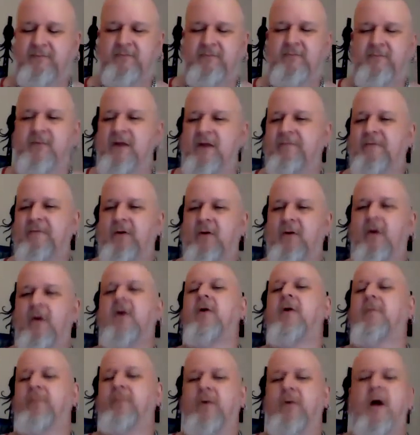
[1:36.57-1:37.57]
never
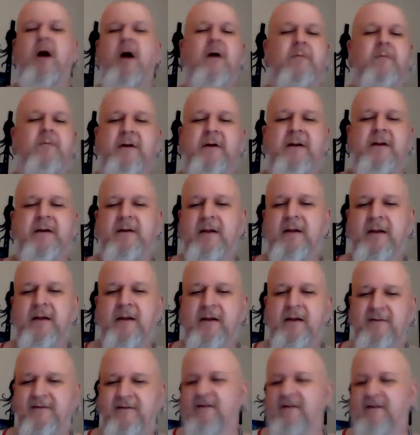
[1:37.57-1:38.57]
heard probably
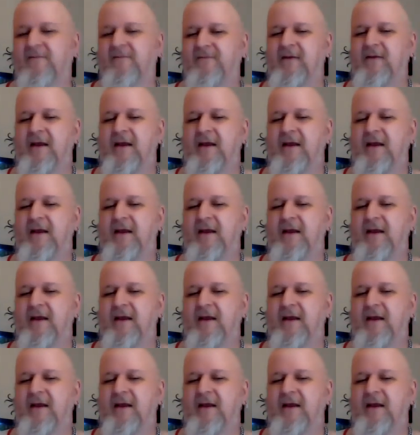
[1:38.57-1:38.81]
to this